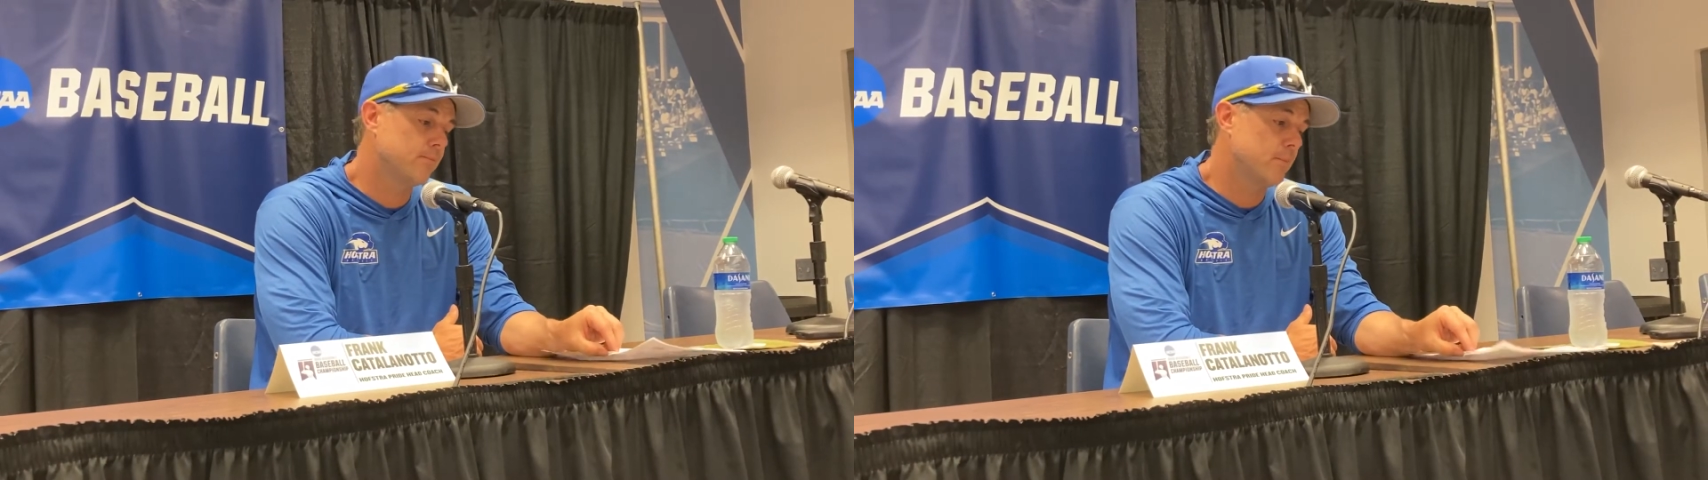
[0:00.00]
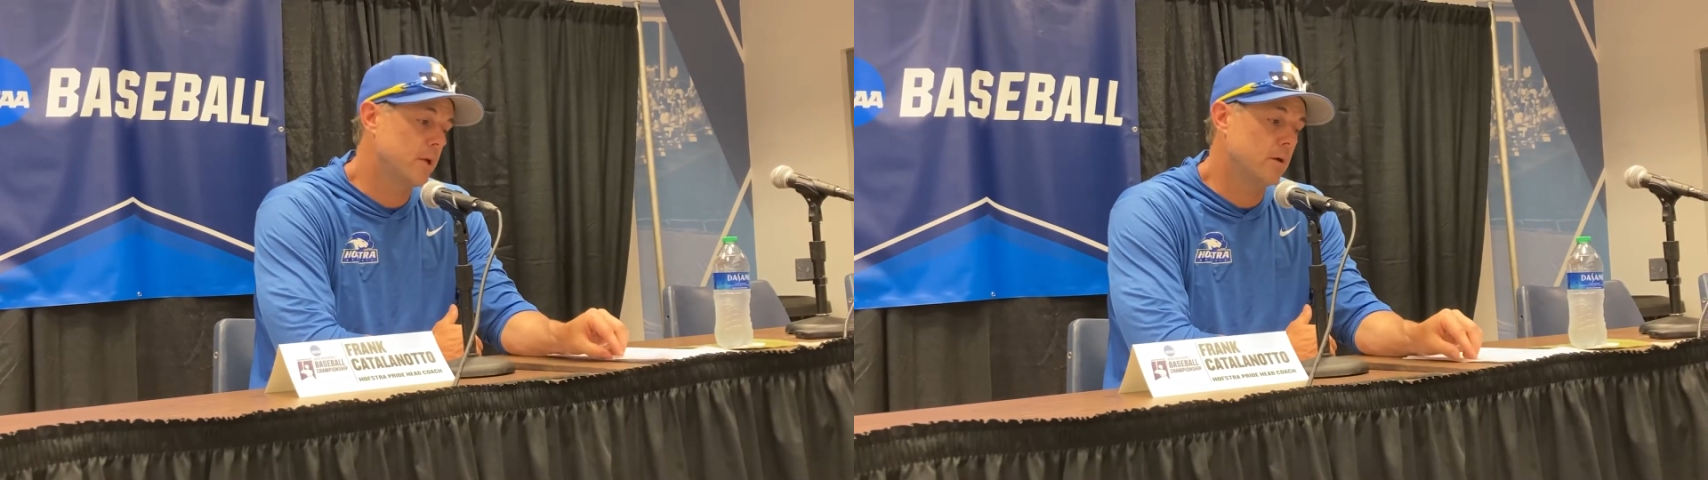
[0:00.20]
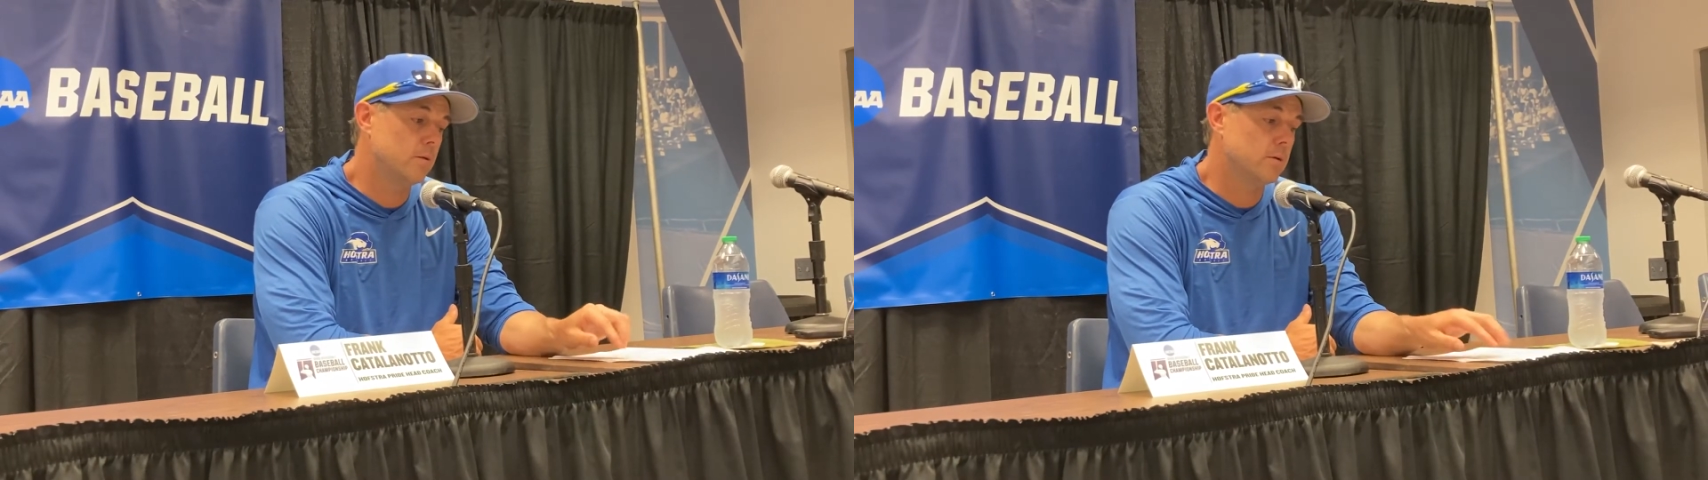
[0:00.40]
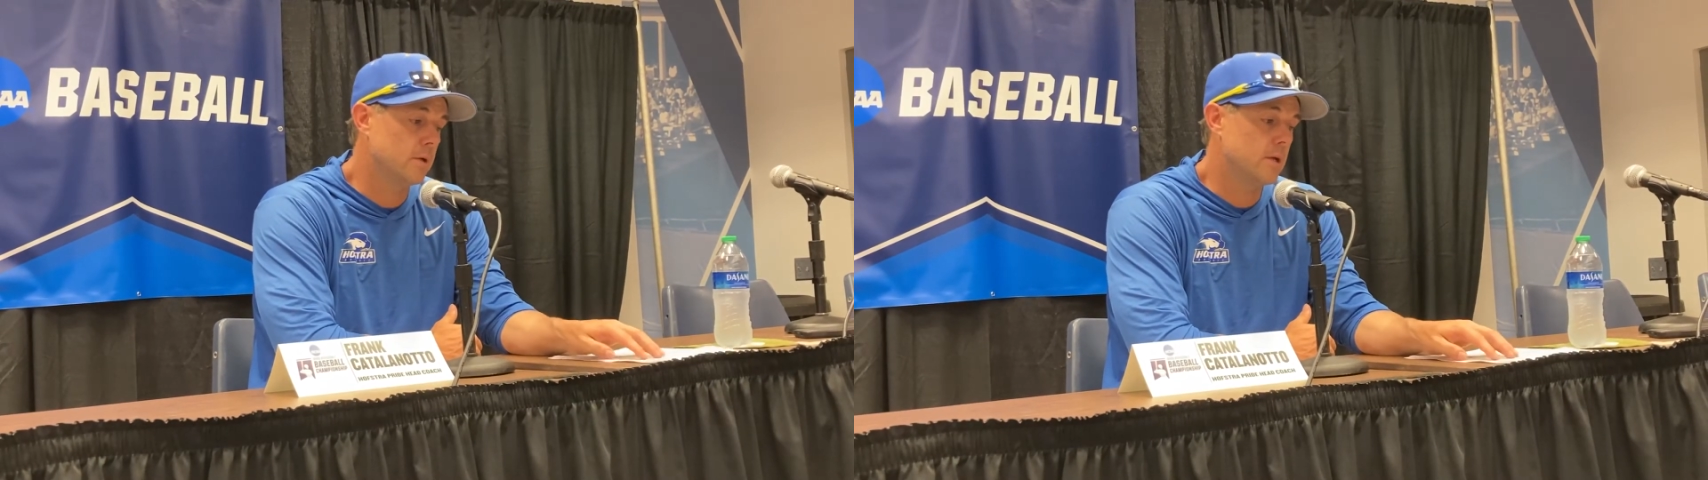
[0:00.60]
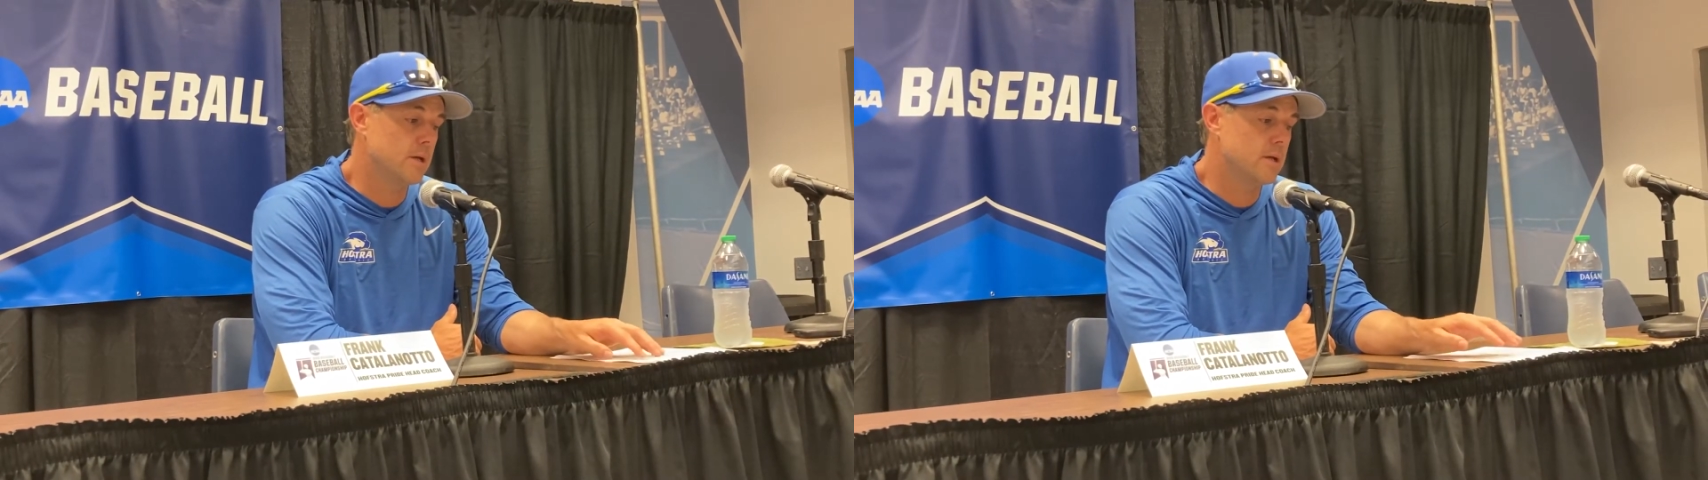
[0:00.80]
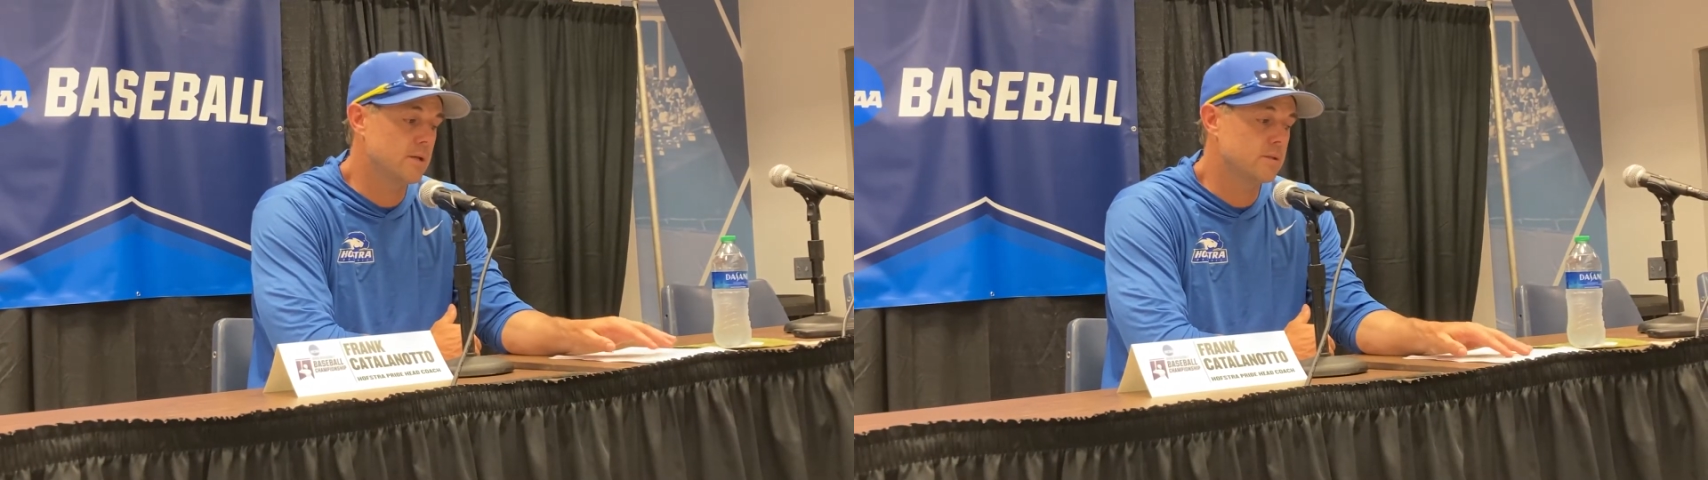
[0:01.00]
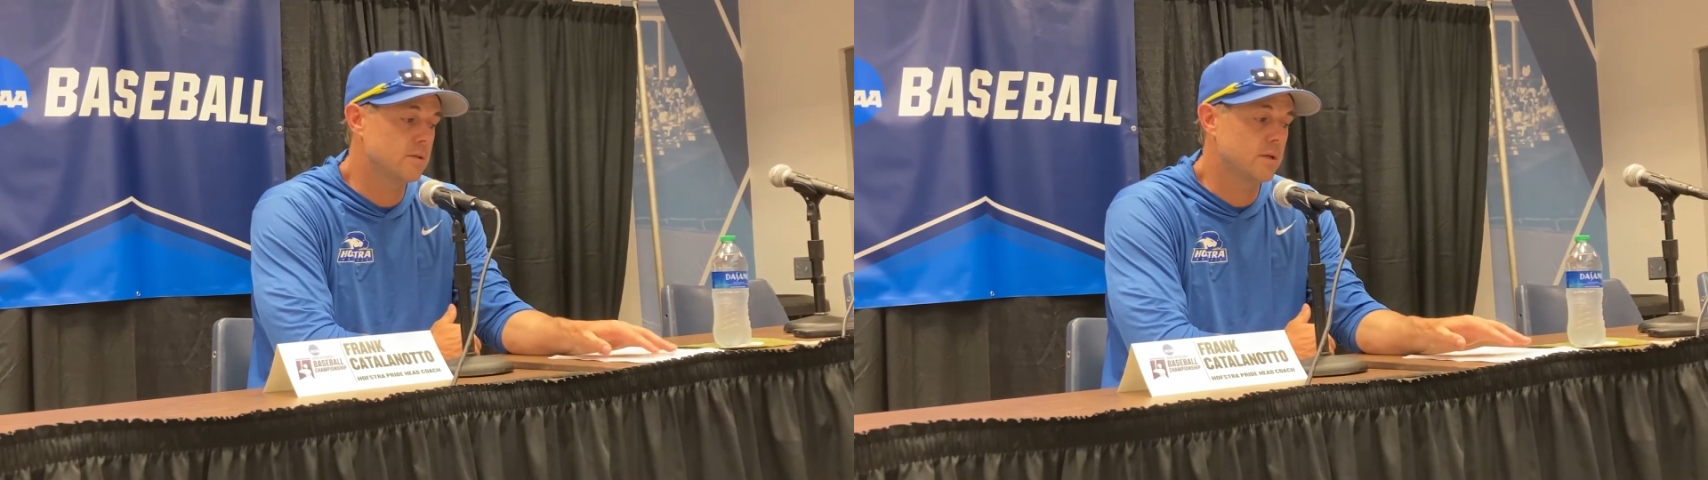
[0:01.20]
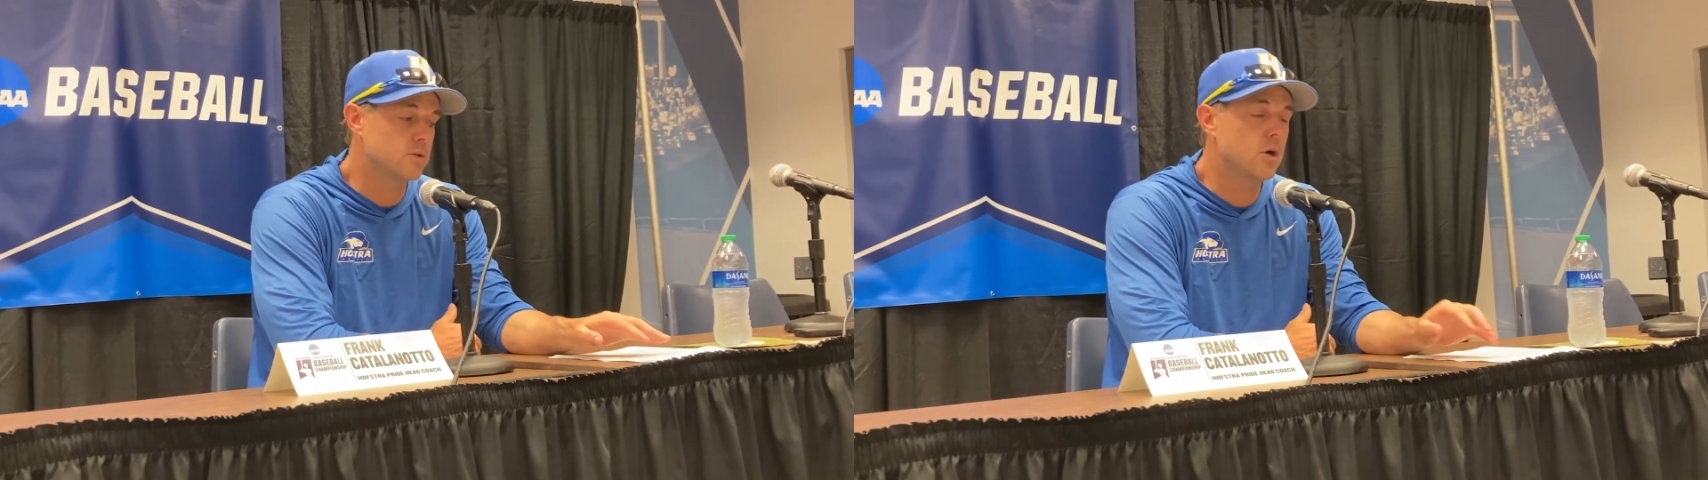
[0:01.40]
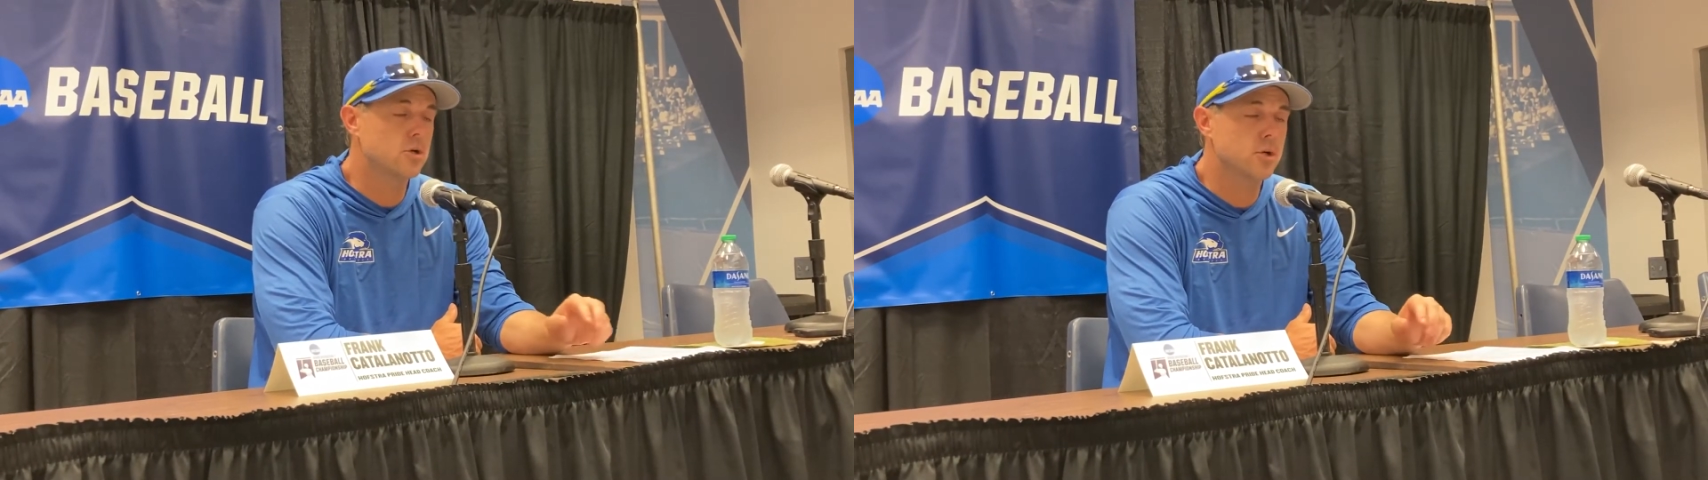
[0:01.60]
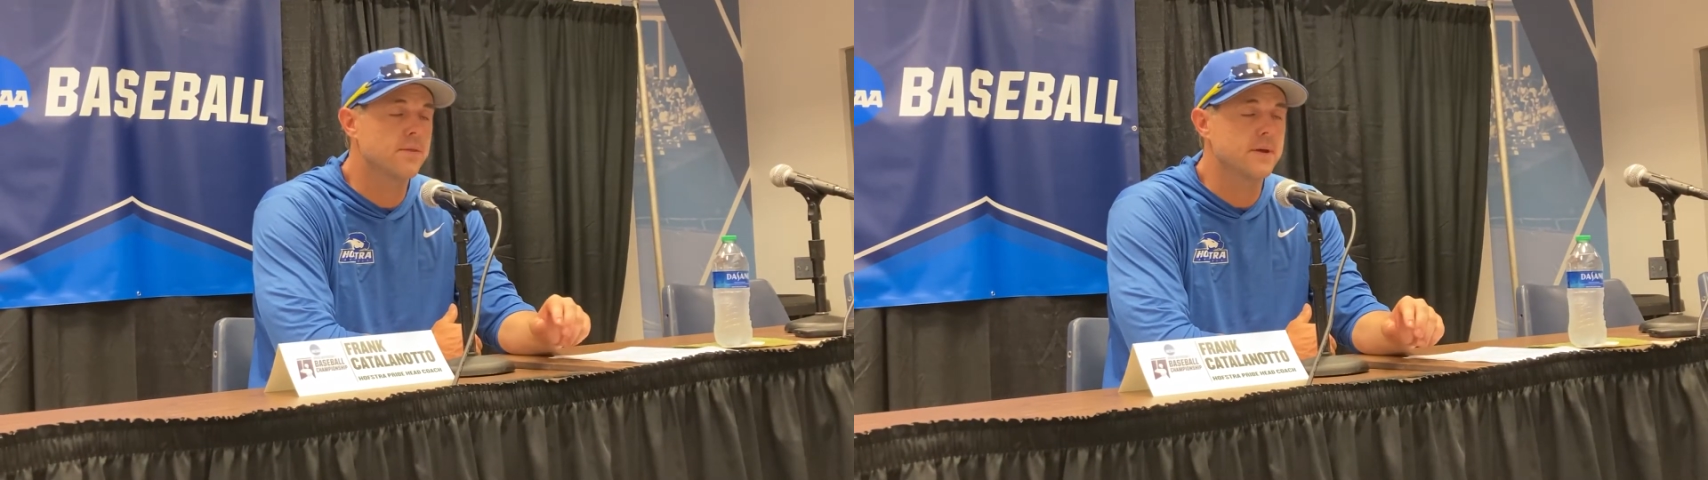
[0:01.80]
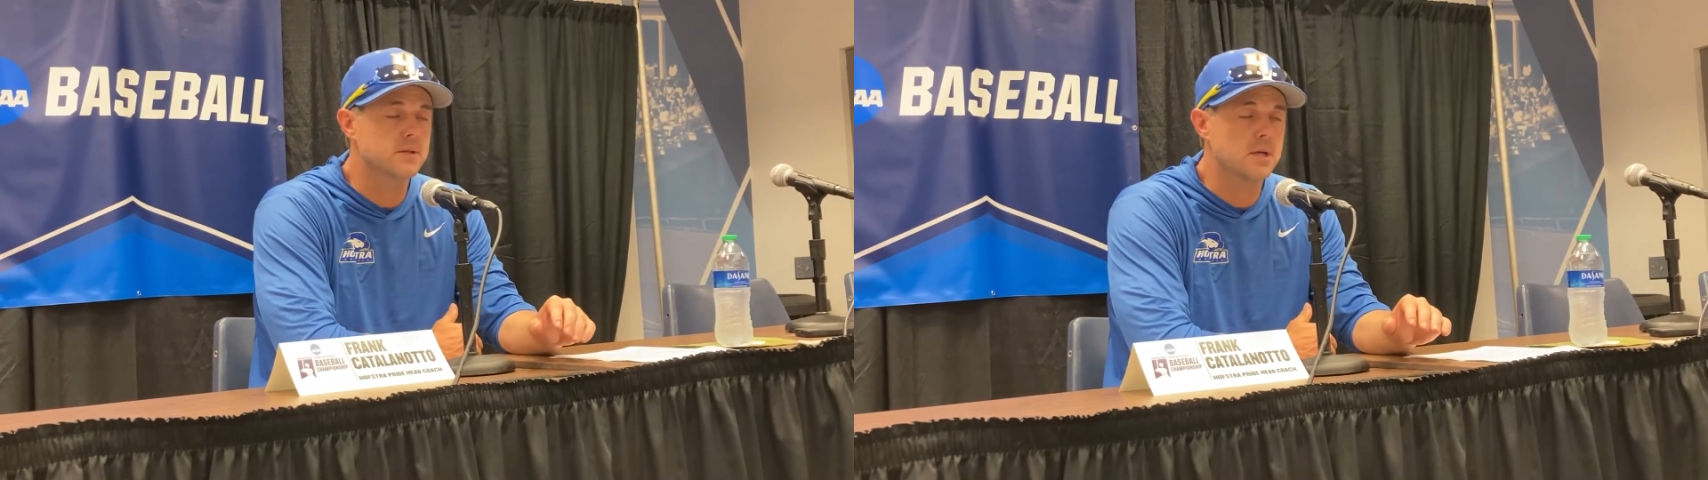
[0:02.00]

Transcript: You know, it's all good things.